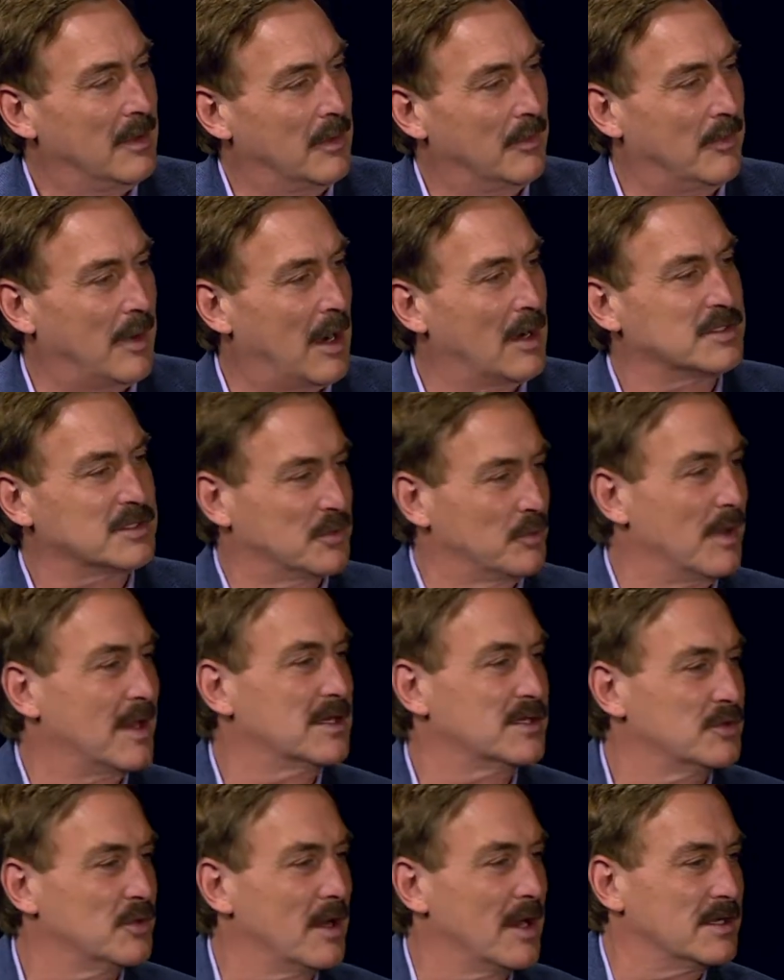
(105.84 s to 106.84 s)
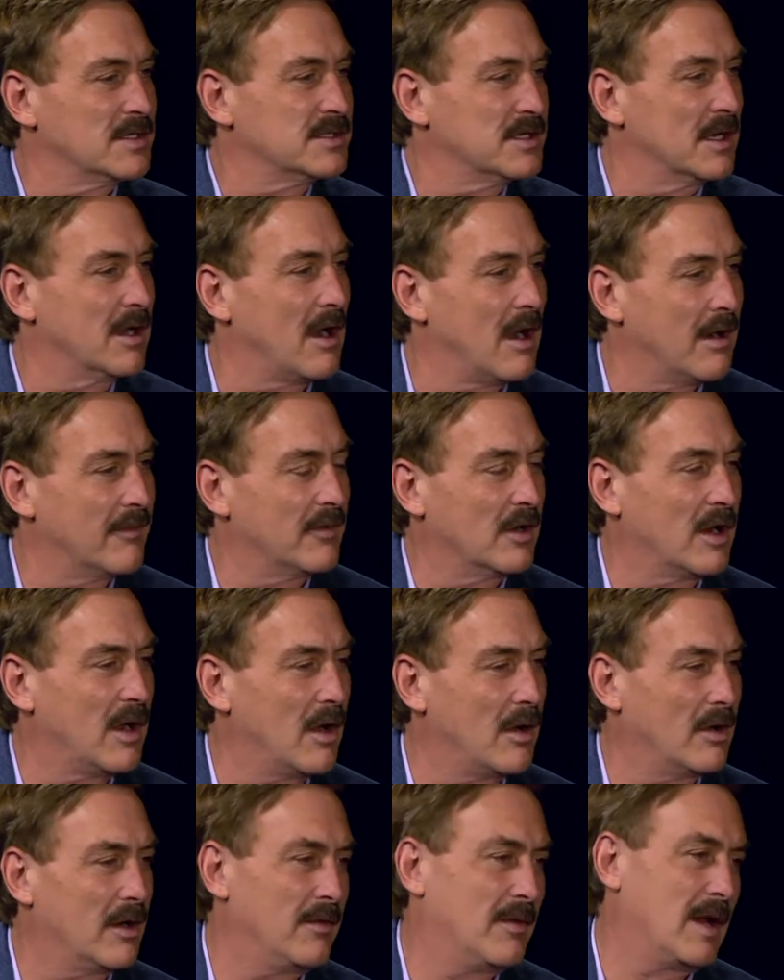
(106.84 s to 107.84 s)
bars and restaurants in Carver
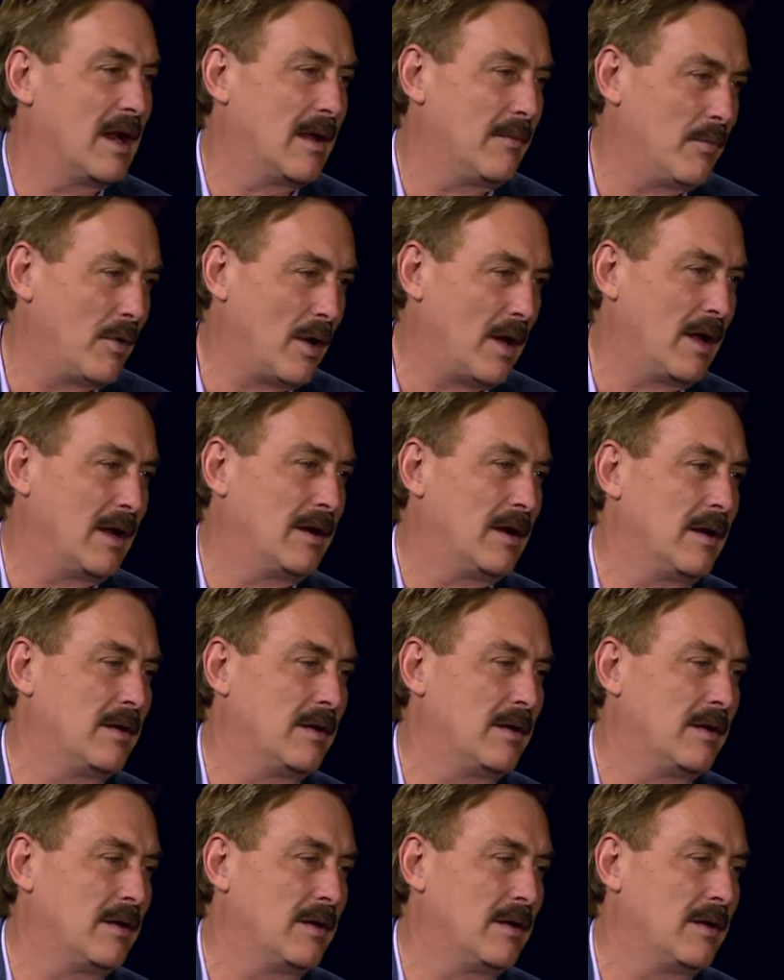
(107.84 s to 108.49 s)
County that I bought.